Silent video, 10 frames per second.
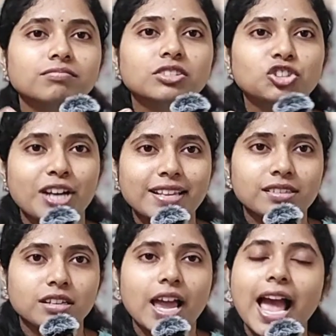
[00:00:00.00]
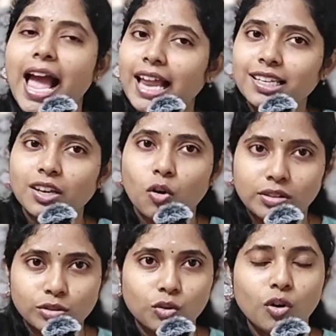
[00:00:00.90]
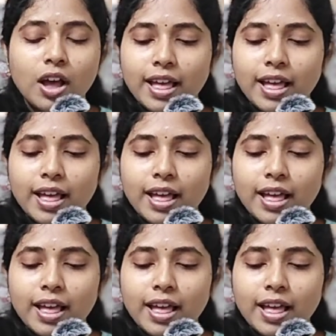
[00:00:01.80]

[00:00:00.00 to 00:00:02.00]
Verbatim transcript: stressed and also